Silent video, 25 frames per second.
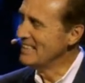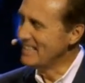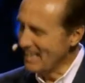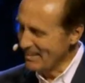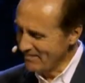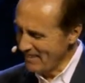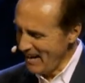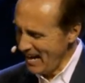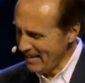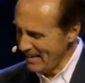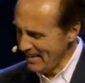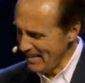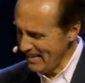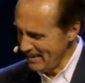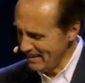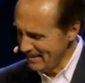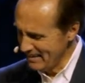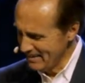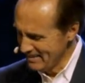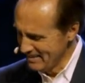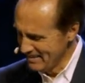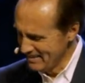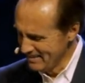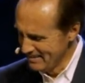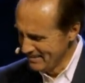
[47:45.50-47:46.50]
Get ready.
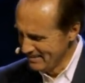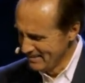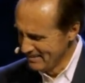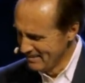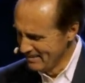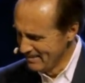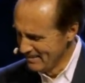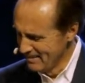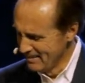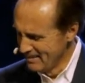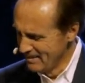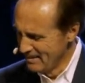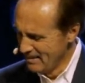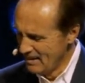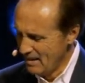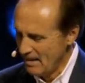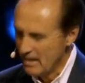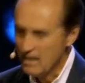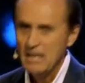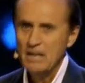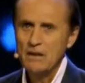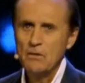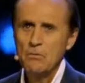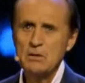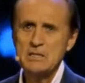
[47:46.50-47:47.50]

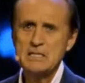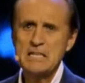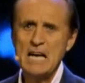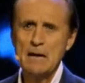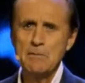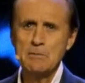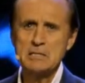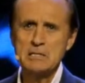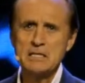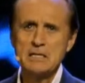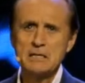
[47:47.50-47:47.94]
What time